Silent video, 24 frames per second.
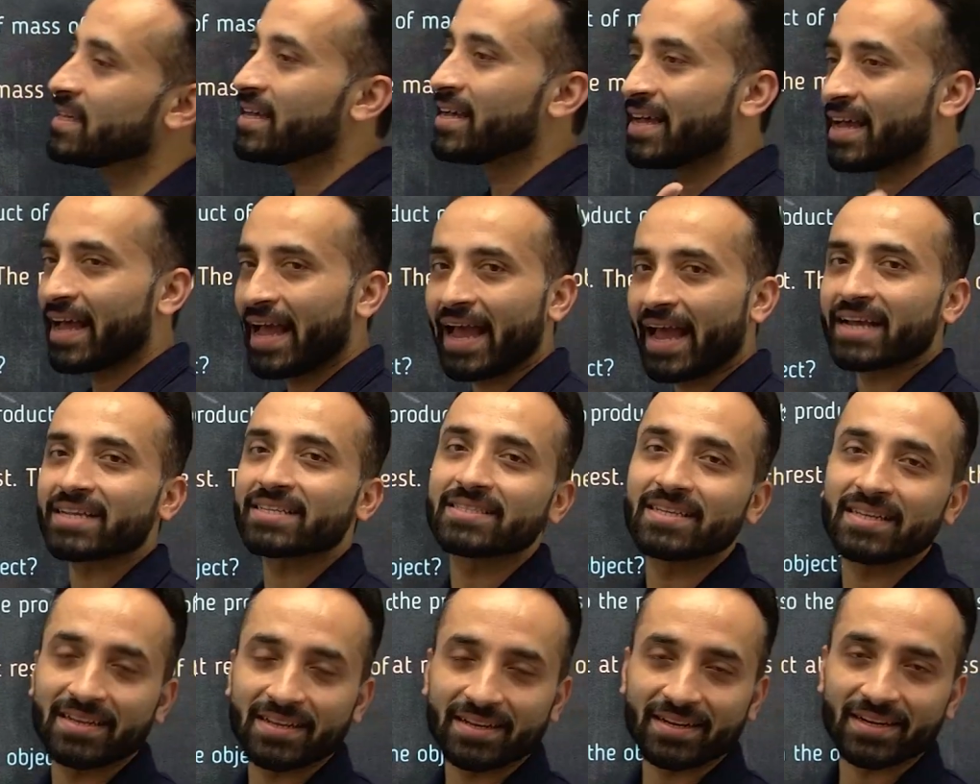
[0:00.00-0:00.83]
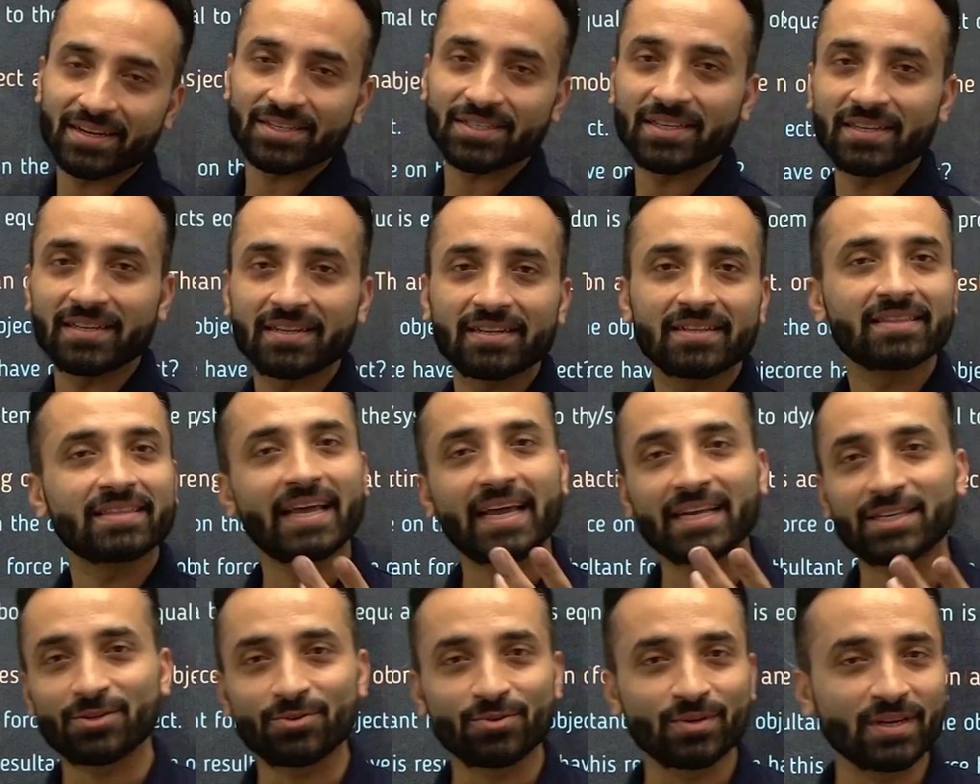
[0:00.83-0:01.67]
acceleration, that
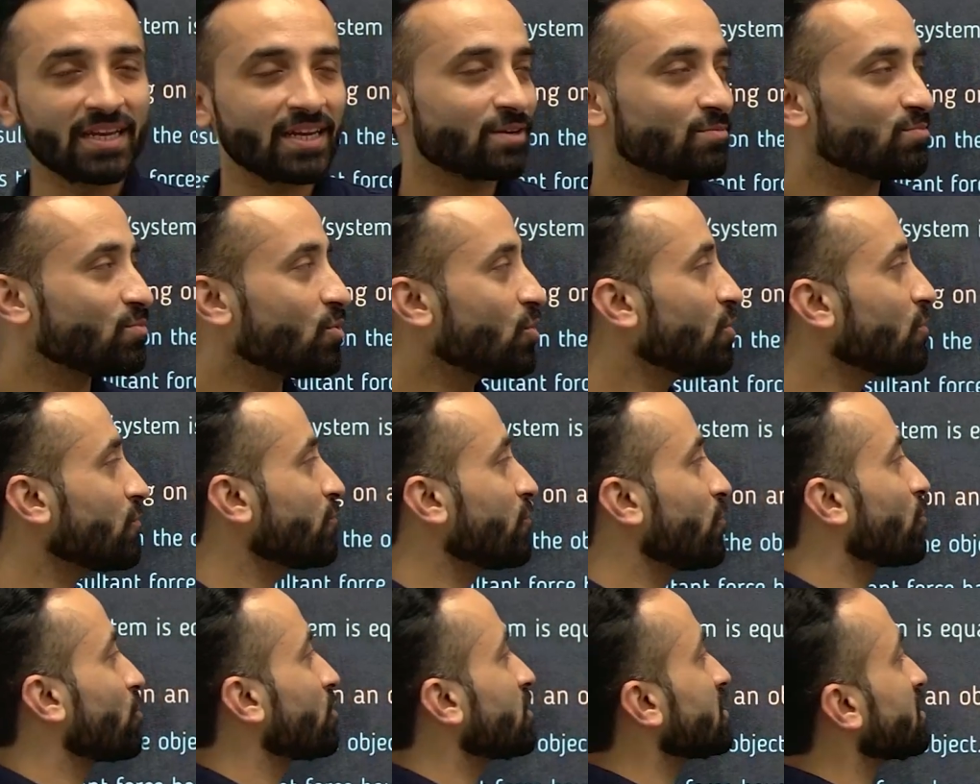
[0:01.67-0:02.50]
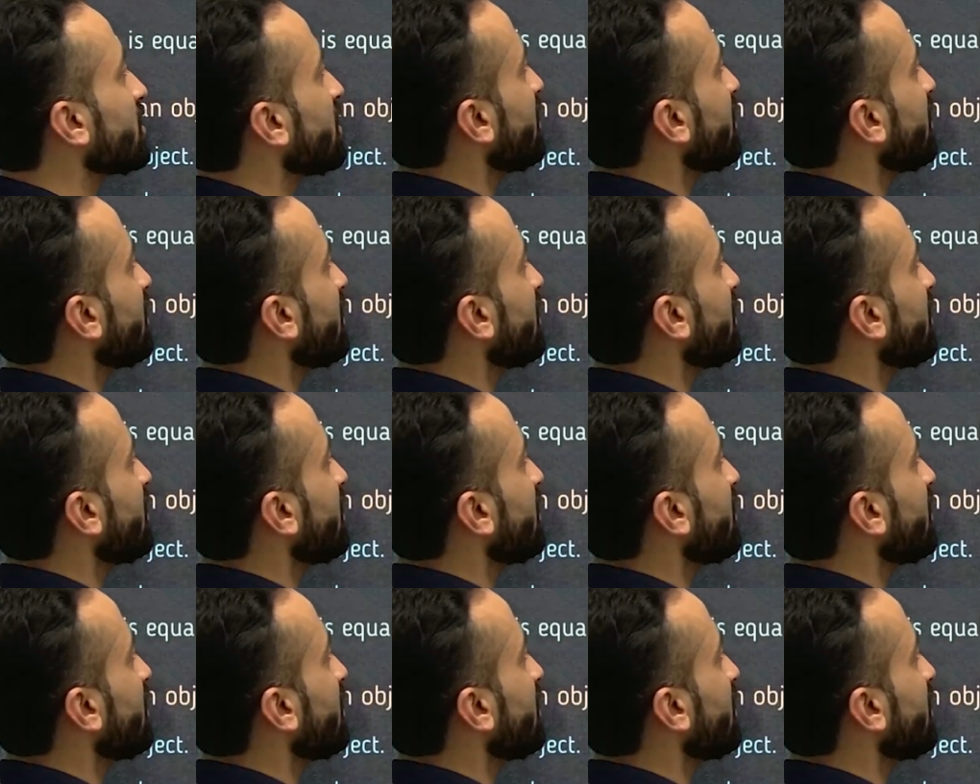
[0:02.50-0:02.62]
you need more force